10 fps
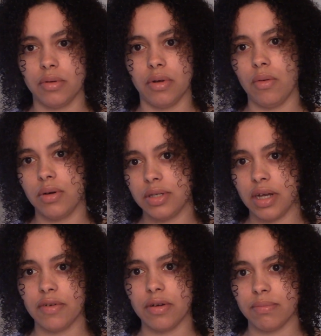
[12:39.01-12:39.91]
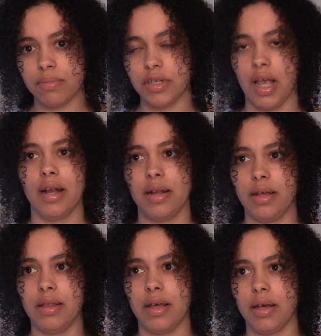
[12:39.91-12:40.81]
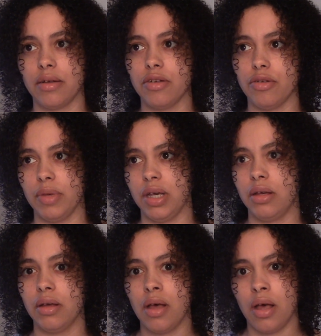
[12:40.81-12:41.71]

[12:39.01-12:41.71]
no one's ever said anything to me